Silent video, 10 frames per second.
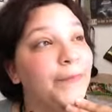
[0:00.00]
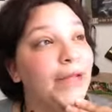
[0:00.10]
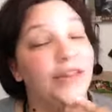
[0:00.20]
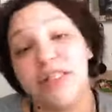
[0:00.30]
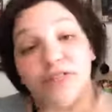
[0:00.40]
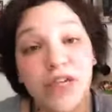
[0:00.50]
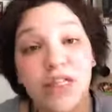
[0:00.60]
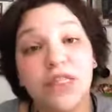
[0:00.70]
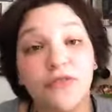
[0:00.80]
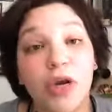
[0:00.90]
And this
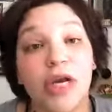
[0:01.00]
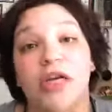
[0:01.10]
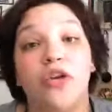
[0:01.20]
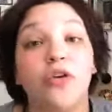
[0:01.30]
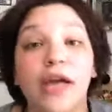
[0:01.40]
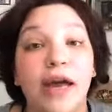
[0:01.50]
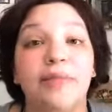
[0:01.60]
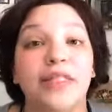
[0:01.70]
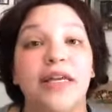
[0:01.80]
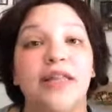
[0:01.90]
event is free. You can come
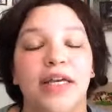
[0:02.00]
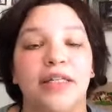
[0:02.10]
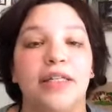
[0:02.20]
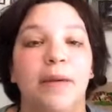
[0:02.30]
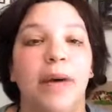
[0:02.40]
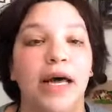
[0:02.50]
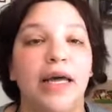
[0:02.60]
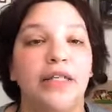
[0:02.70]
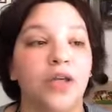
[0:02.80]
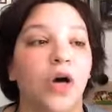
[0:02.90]
see this, but
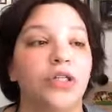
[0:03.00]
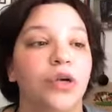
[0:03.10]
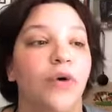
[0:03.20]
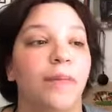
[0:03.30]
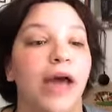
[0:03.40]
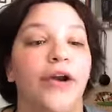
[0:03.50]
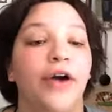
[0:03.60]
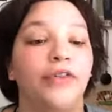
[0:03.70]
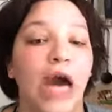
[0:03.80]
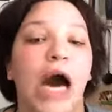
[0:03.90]
it's also a matter
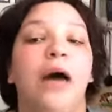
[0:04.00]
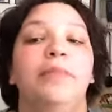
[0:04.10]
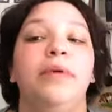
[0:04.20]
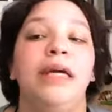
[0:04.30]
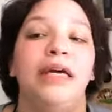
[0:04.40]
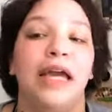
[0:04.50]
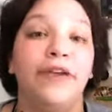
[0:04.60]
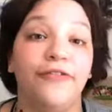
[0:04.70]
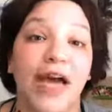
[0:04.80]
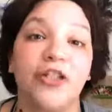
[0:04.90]
of come,
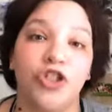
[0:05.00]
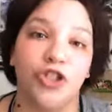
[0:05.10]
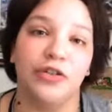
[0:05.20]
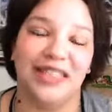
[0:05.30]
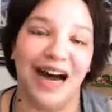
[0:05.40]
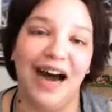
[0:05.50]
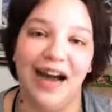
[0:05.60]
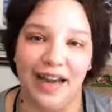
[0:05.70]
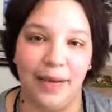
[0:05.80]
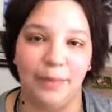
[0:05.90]
invest your
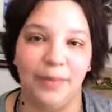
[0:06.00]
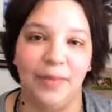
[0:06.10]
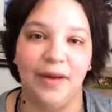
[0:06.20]
time,